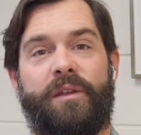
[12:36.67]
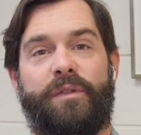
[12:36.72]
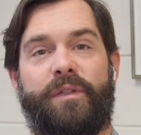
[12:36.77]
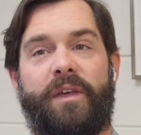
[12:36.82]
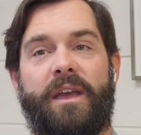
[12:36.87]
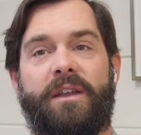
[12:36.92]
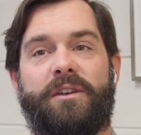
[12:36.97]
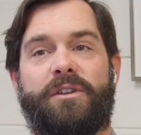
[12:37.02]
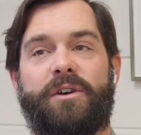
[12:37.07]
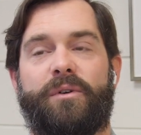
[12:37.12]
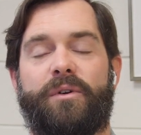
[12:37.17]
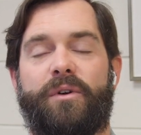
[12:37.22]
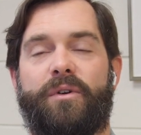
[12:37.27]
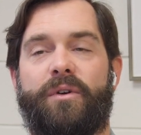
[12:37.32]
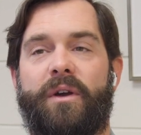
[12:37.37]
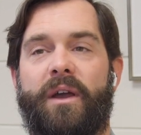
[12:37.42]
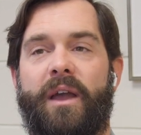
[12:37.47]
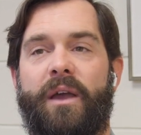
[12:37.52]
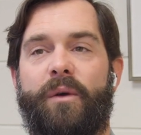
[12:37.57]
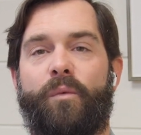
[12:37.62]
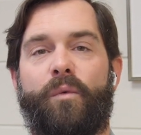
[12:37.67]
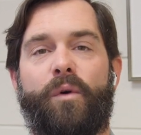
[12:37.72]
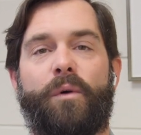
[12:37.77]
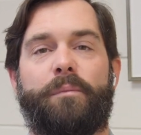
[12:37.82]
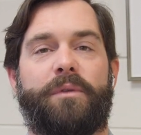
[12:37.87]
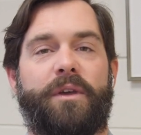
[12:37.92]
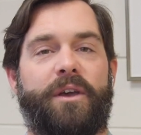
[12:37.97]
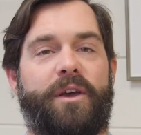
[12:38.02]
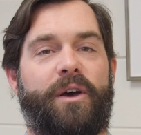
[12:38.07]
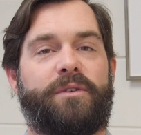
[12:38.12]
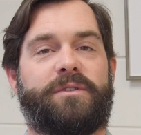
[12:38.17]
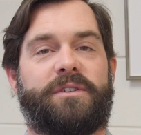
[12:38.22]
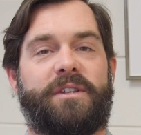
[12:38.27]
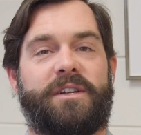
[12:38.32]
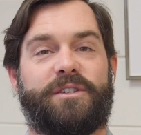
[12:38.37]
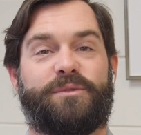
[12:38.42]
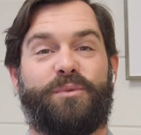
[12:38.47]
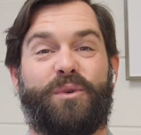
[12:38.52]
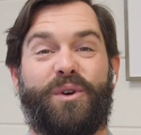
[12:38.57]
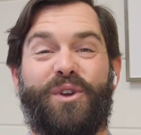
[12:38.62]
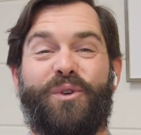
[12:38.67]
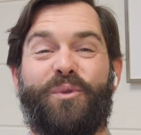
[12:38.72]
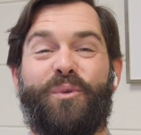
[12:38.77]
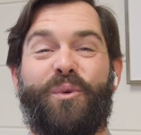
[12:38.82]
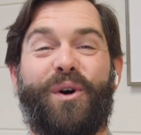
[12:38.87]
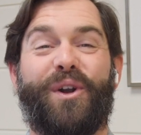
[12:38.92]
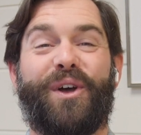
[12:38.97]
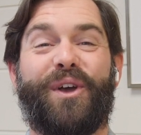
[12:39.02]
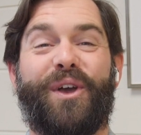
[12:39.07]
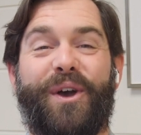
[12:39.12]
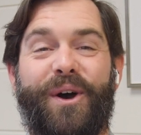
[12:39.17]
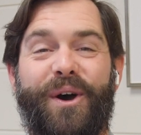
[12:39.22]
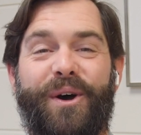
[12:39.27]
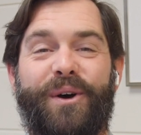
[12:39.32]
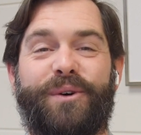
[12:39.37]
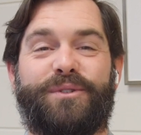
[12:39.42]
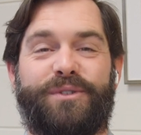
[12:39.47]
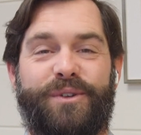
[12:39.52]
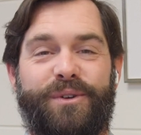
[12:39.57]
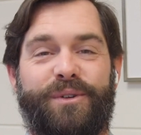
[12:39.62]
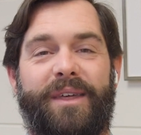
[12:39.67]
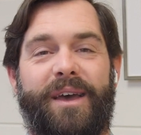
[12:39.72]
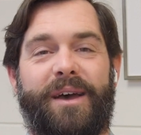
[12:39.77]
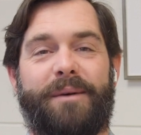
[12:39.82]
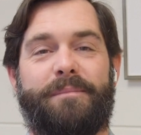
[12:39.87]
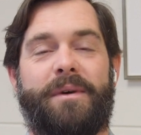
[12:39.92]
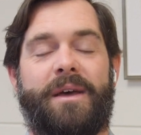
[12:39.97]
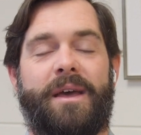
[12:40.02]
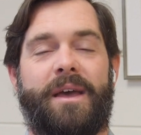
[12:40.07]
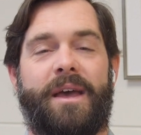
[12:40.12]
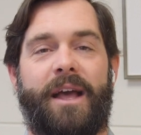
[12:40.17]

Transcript: They don't create warmth and coziness where you want to go to them.